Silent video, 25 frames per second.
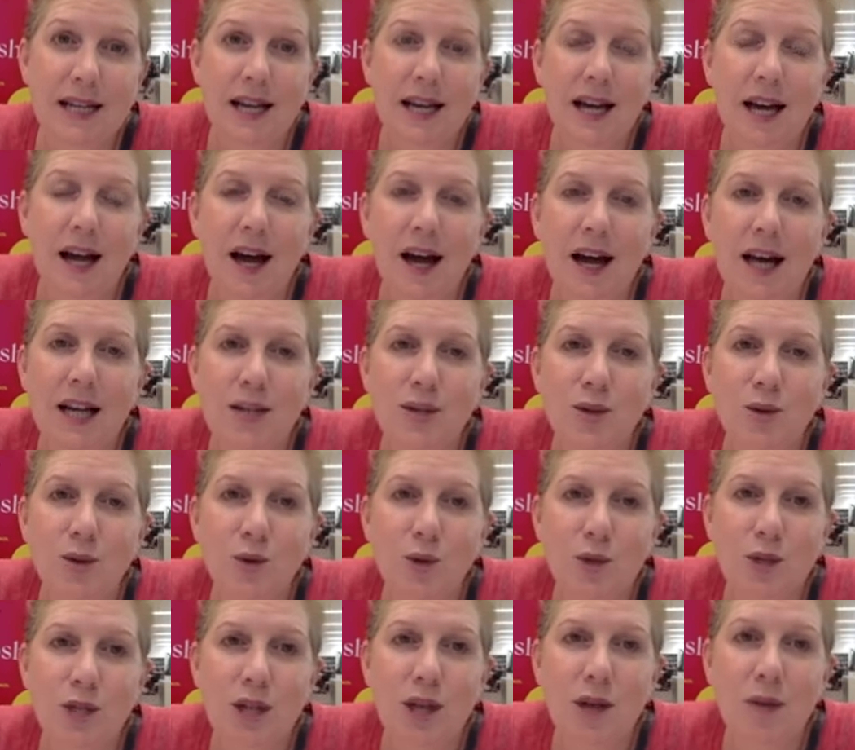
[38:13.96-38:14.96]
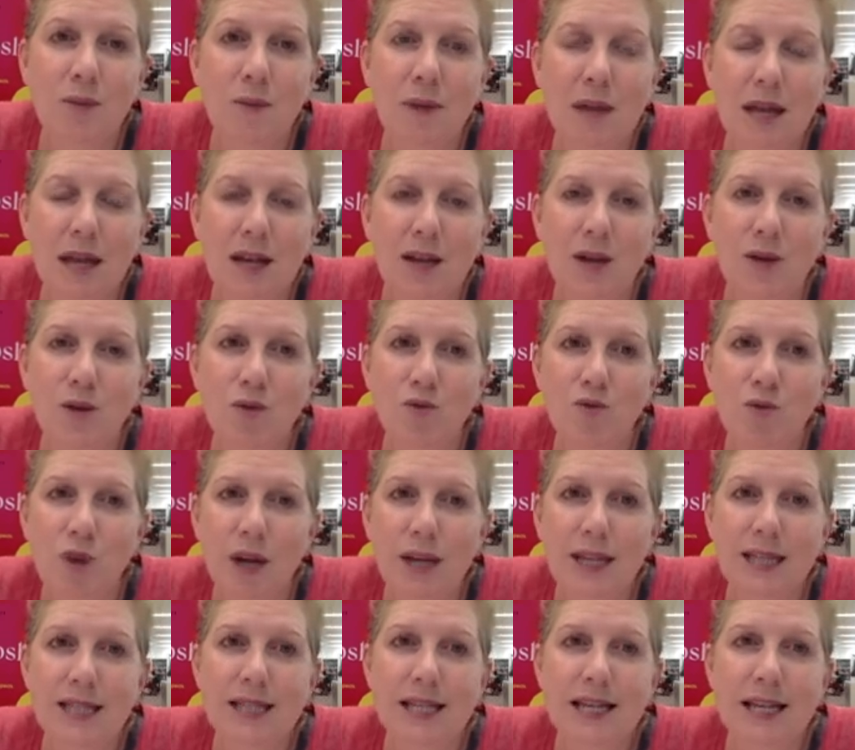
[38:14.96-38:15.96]
I'd also been
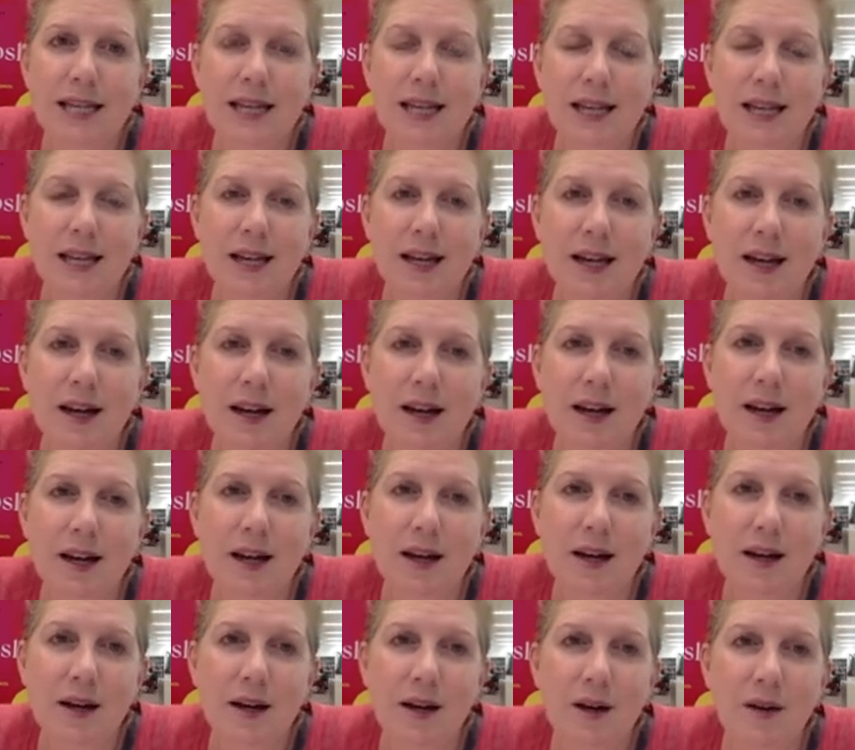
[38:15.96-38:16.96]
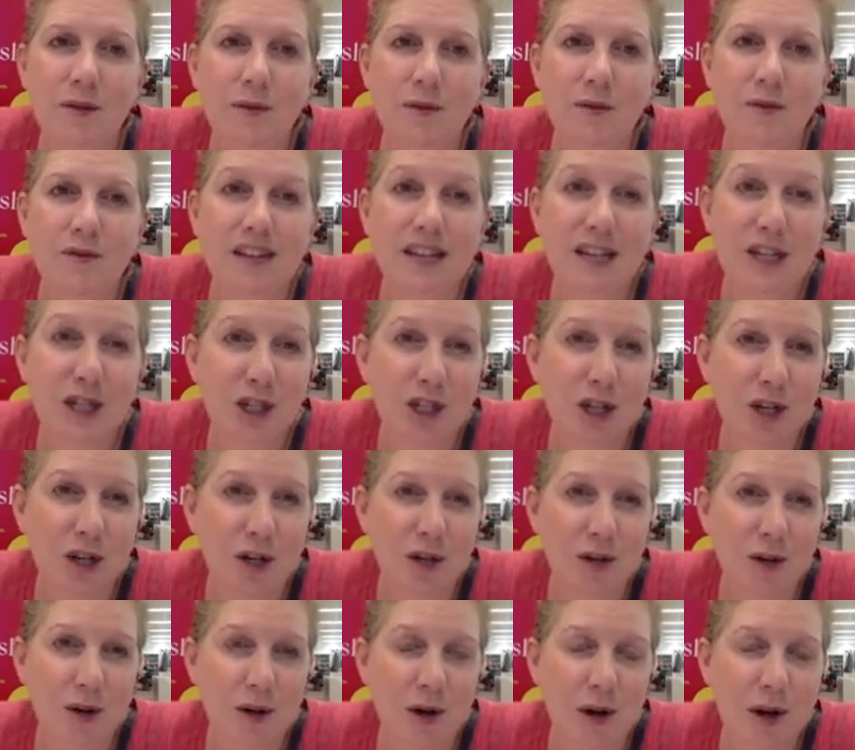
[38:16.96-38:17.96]
writing fiction.